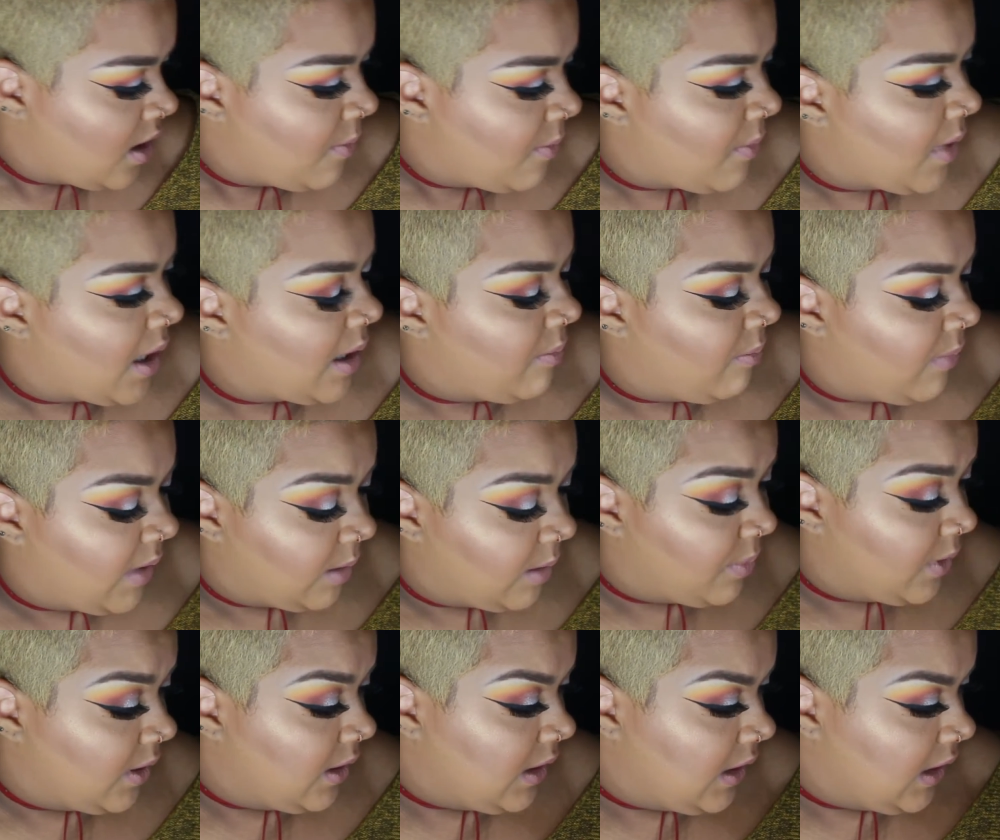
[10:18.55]
My
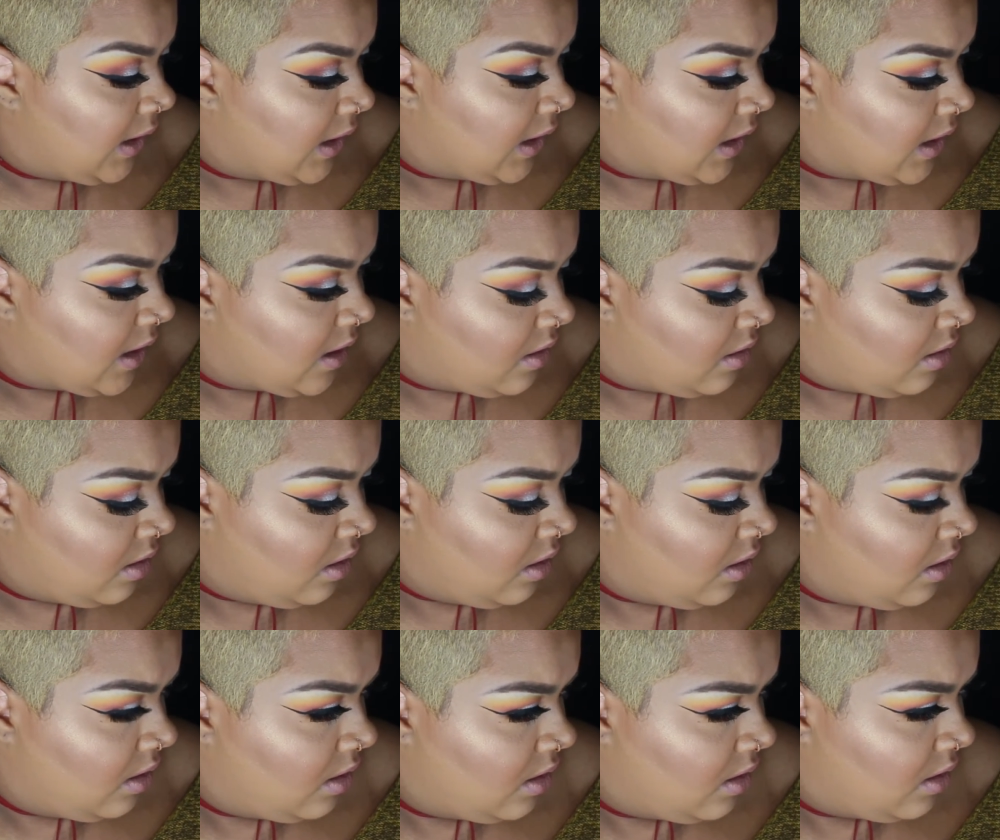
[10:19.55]
Maybelline
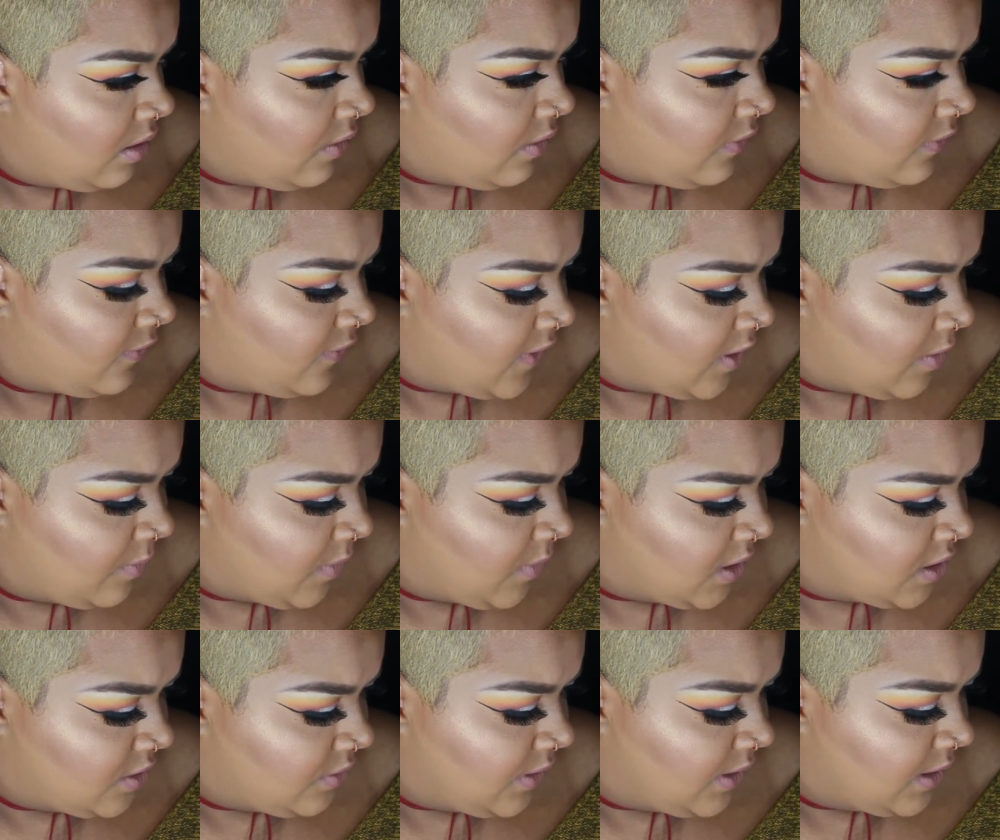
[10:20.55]
Fit Me
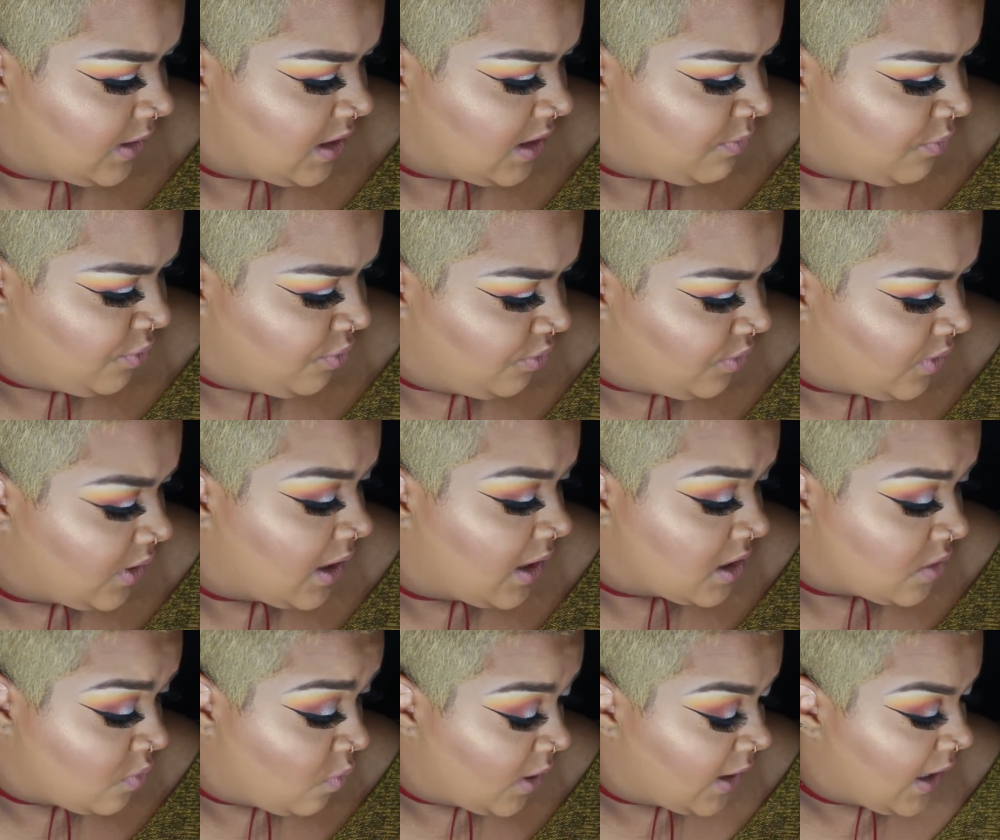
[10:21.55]
Doing Smooth
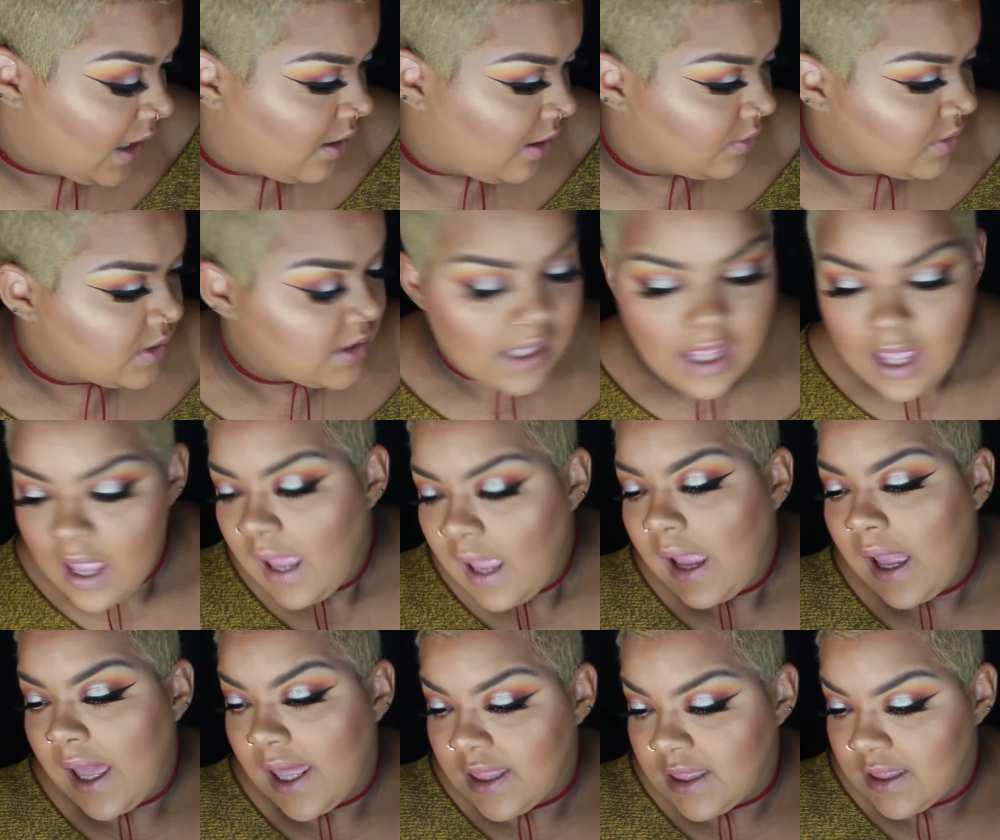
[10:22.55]
is 1 ounce,
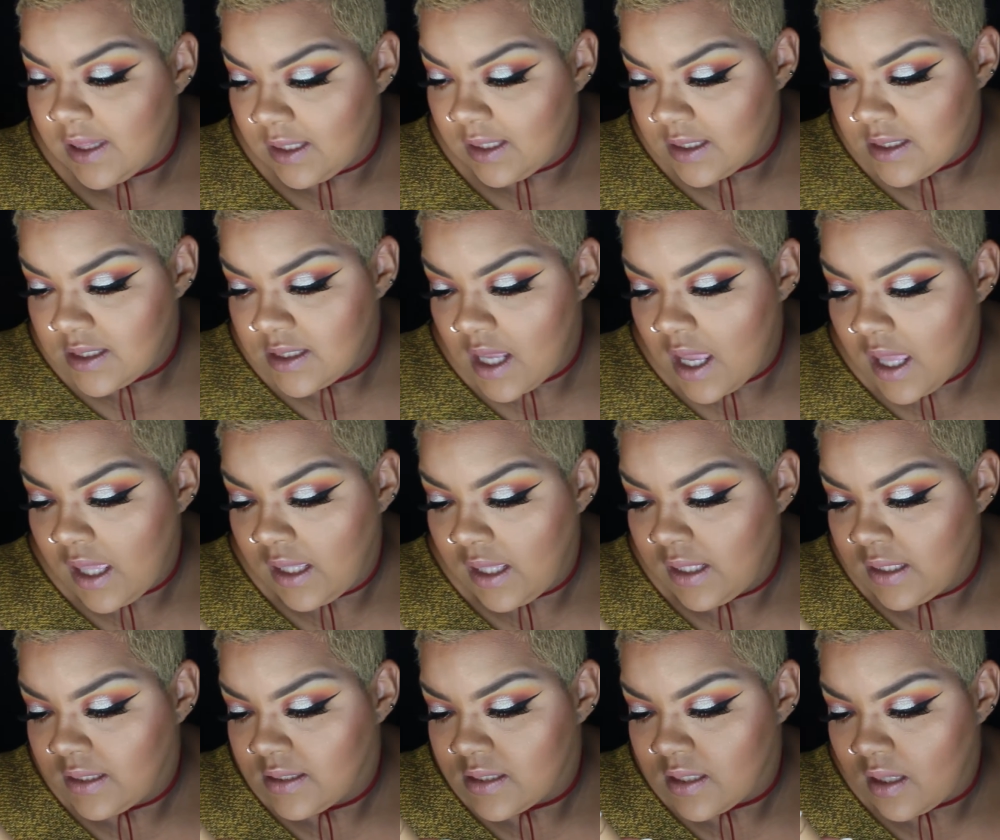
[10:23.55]
and this
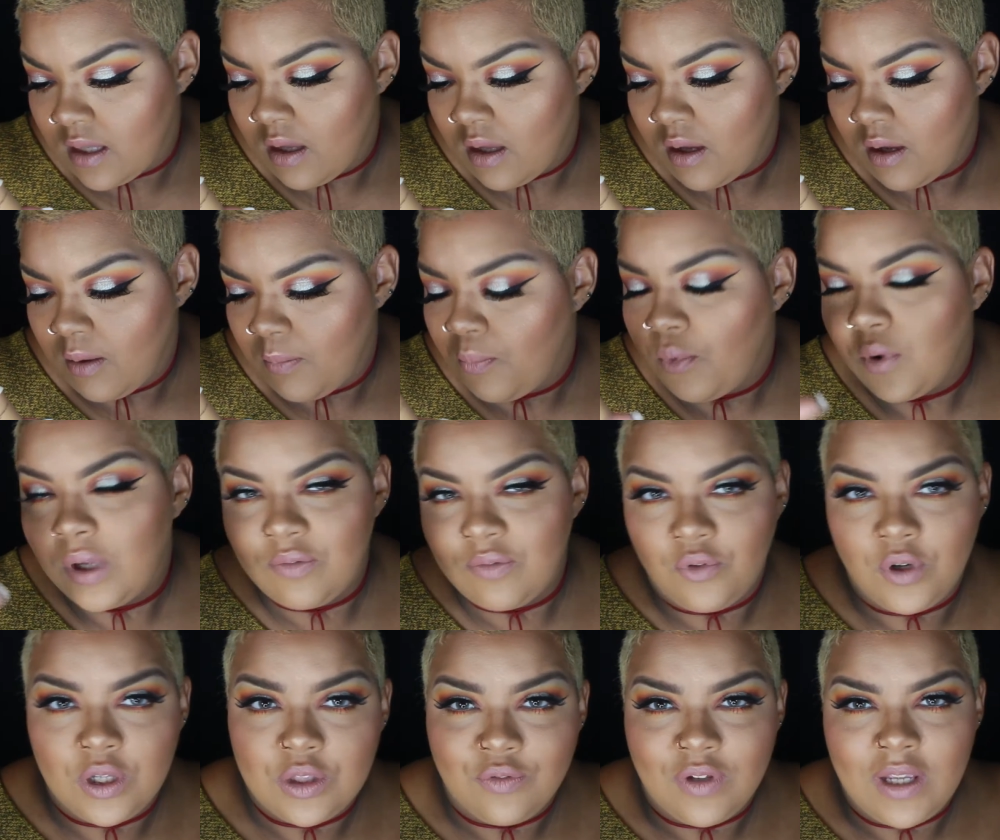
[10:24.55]
is
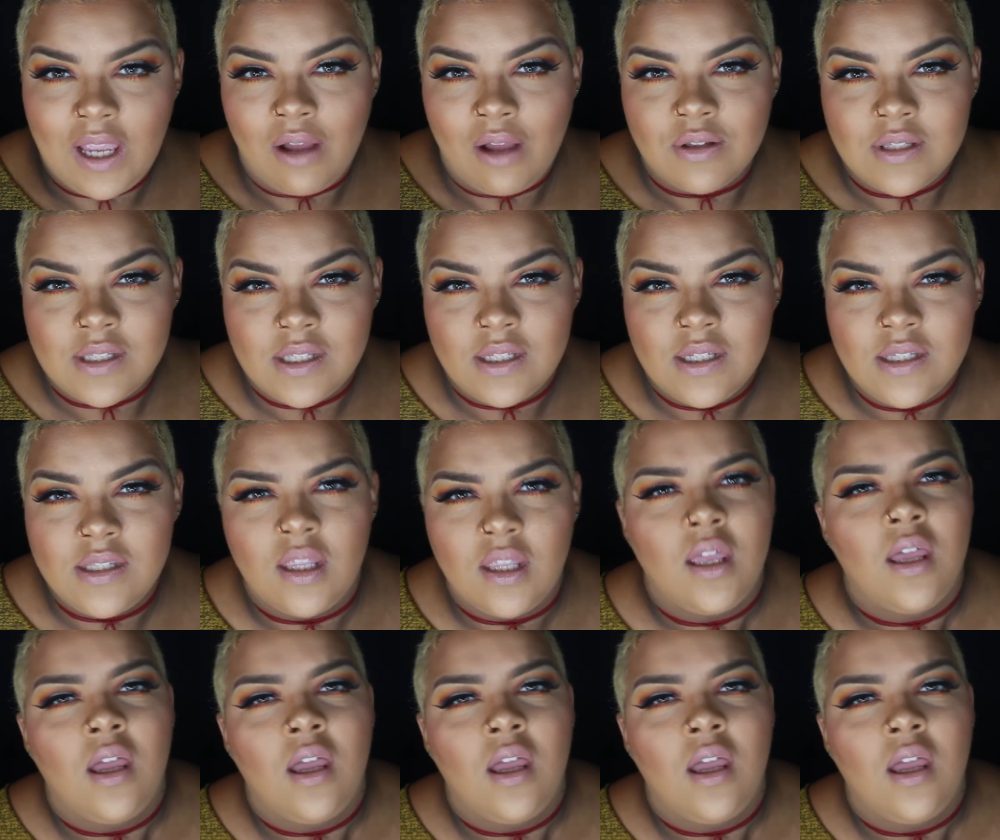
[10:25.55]
0.43 ounces.